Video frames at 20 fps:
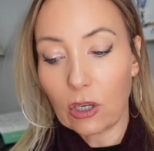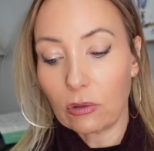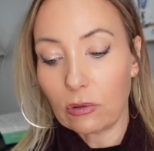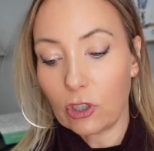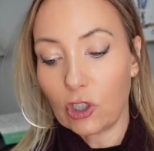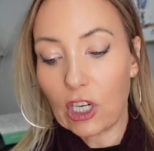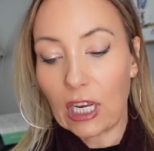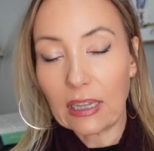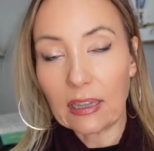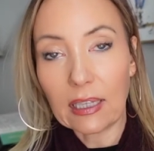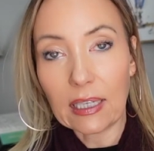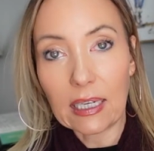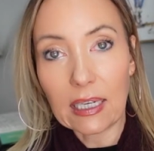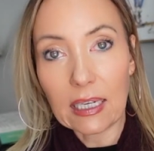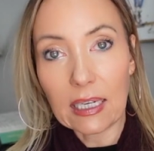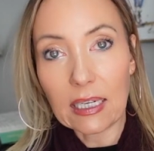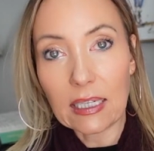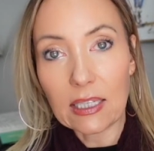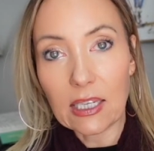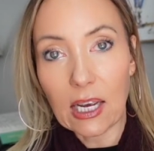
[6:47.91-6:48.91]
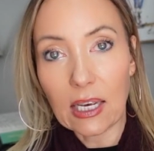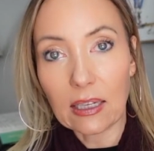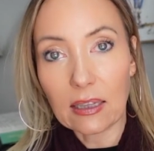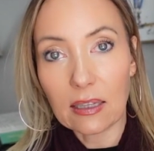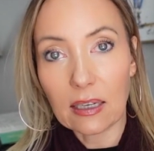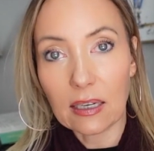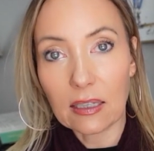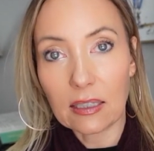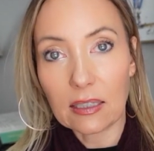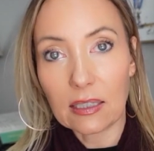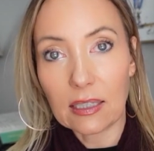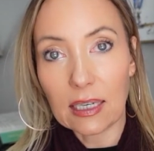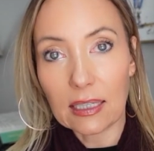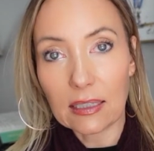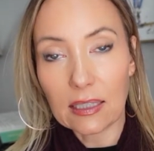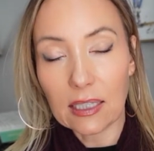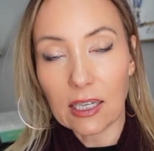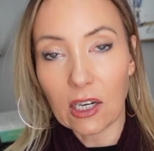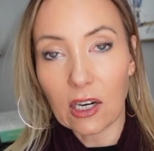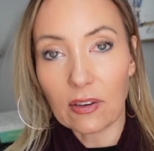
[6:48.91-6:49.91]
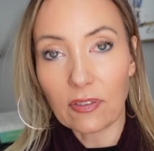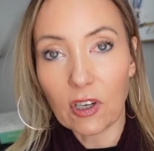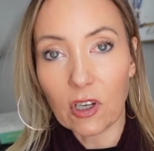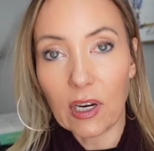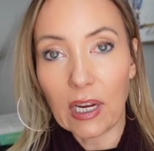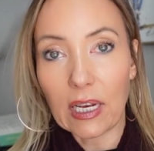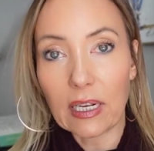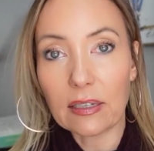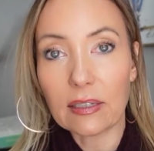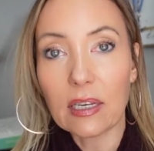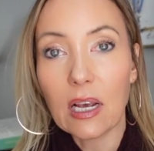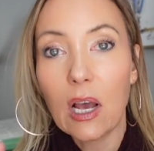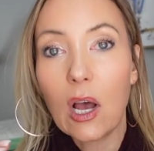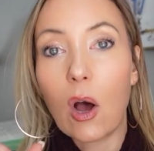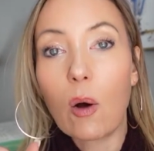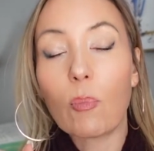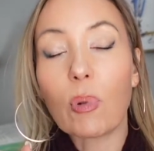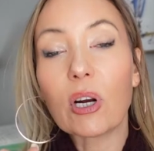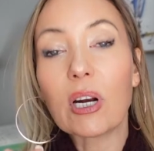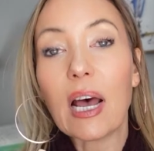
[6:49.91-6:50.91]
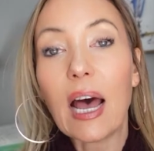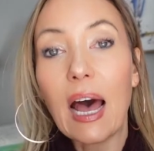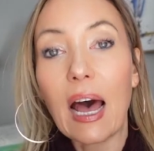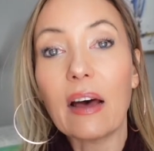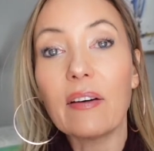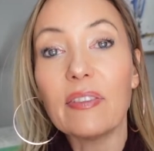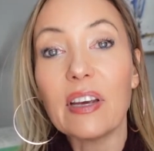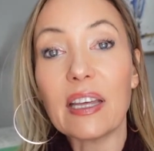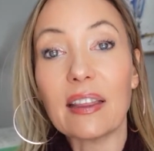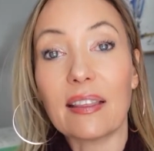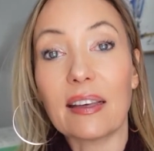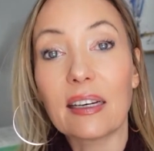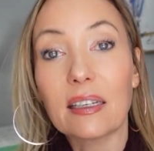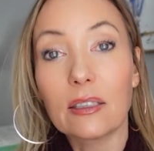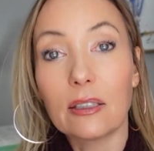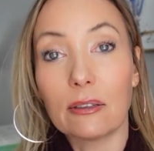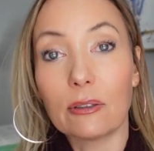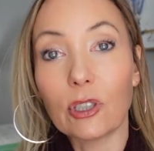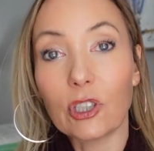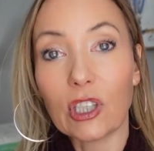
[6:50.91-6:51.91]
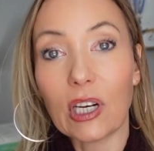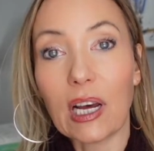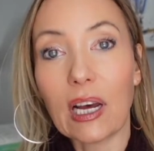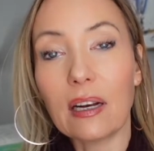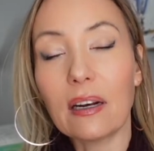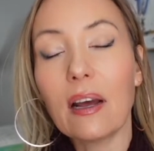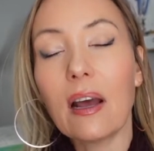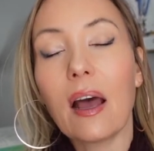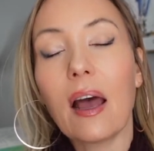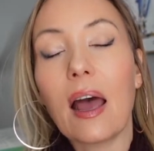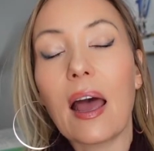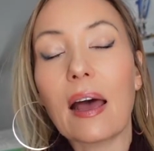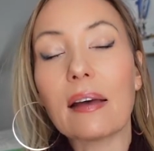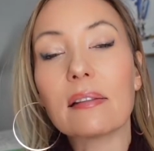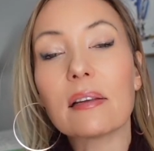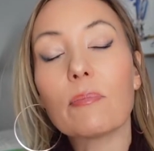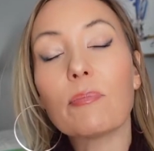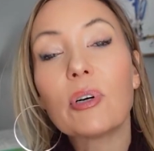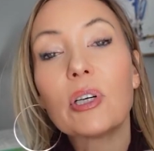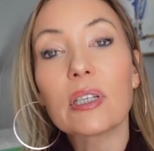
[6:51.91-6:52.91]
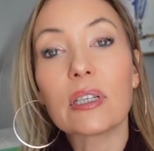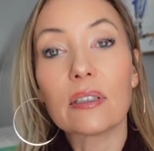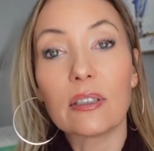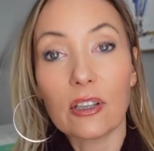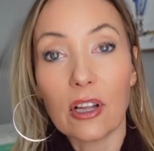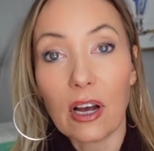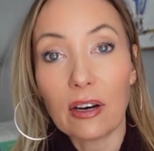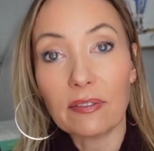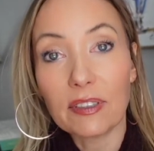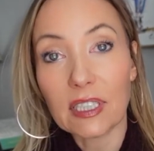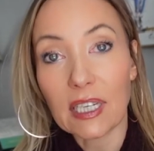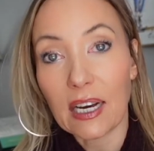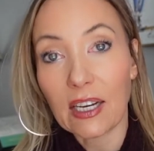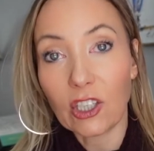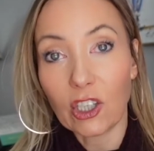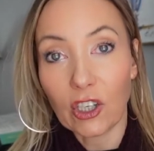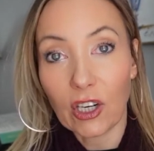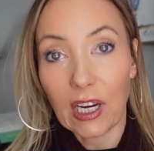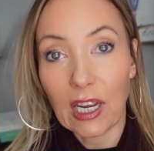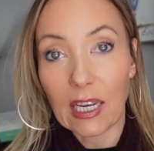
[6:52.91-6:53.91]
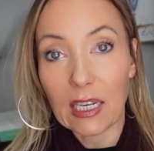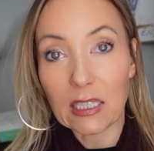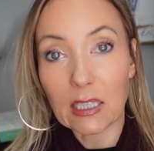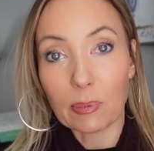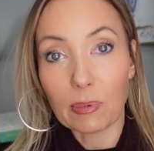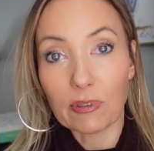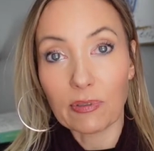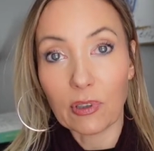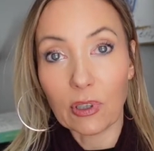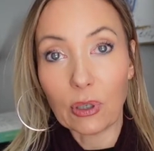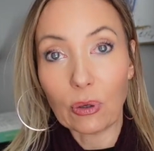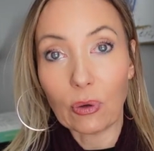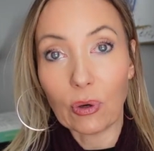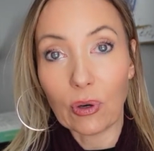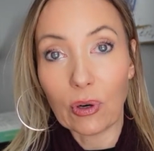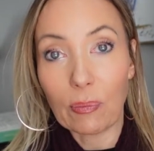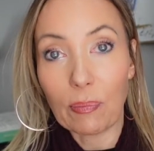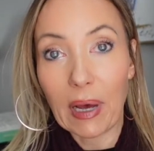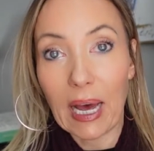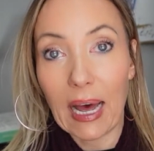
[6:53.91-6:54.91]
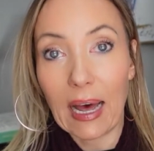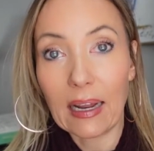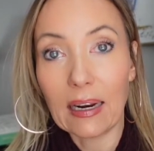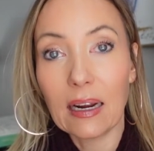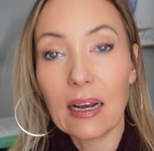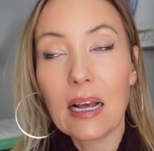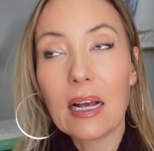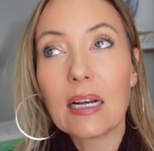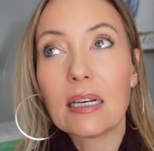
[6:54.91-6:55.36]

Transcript: gently take the dead skin off your hands, put a heavy, thick lotion on, and then put gloves on your hands before you go to bed.